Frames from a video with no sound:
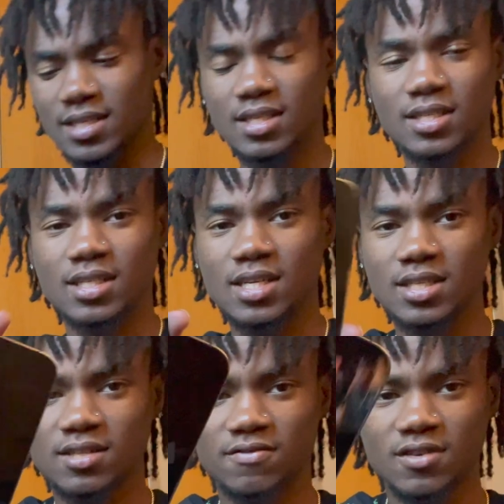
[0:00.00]
can see,
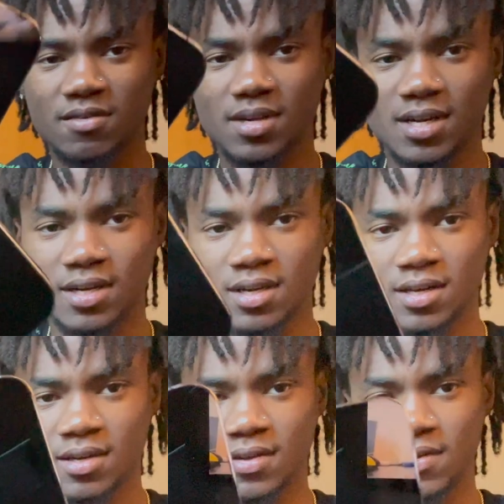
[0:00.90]
here's the film here.
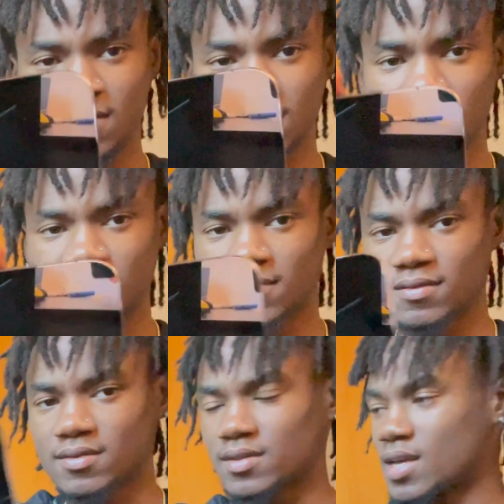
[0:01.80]

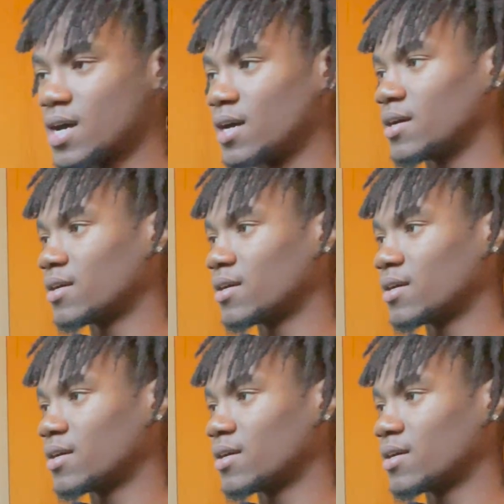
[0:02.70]
Yeah.